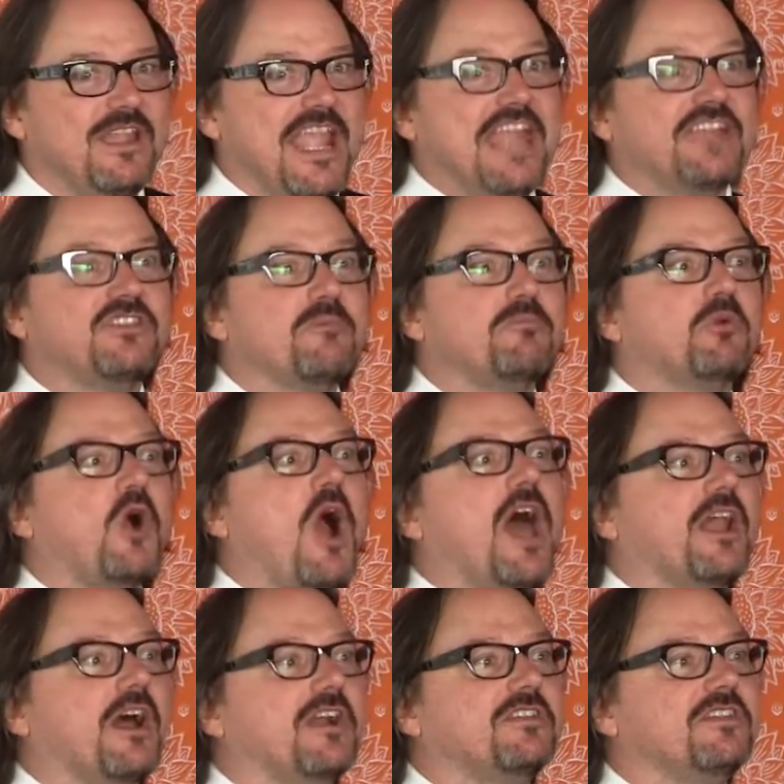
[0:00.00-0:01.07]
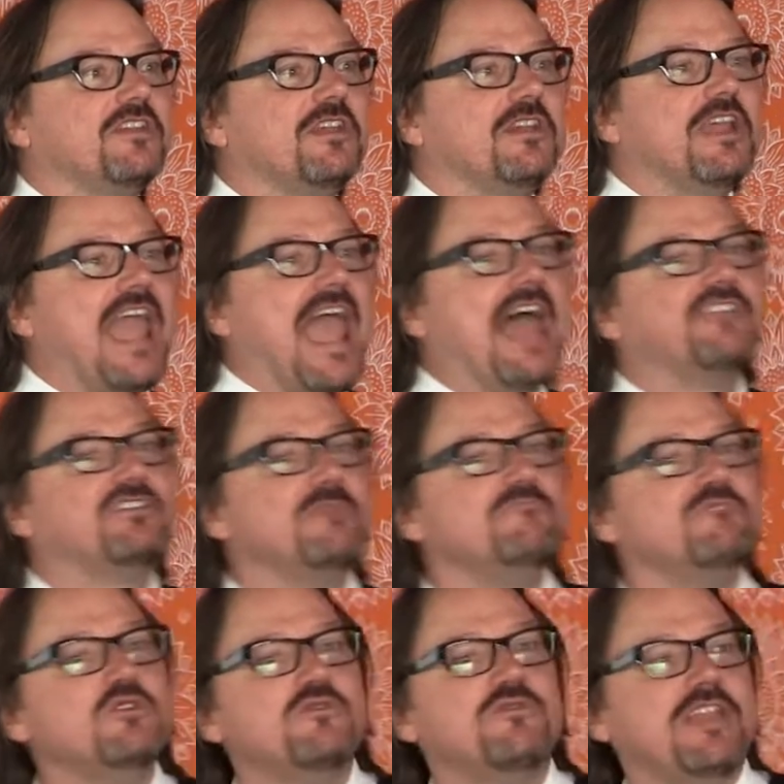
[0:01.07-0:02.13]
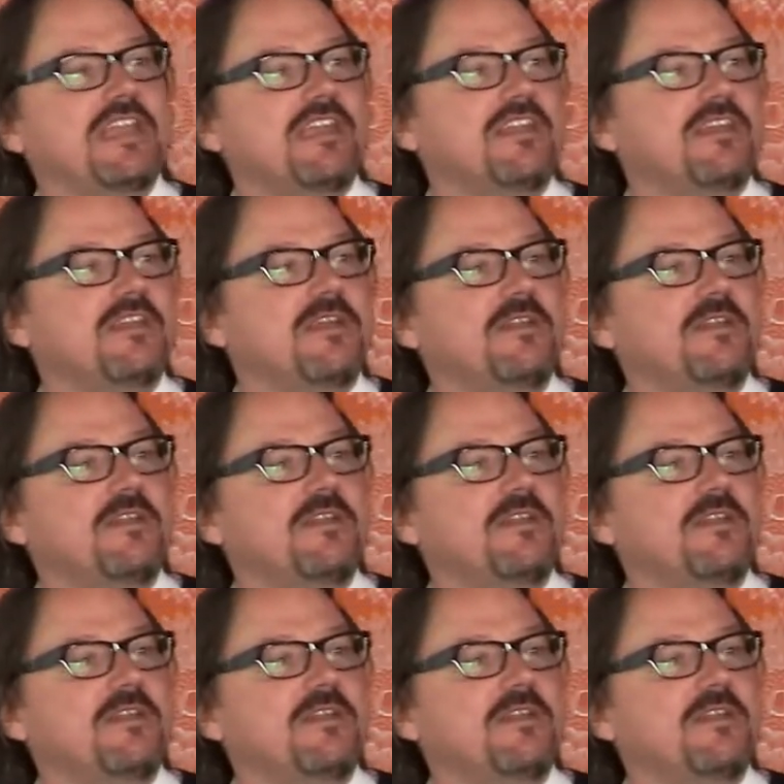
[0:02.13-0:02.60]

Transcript: It's a product as a movie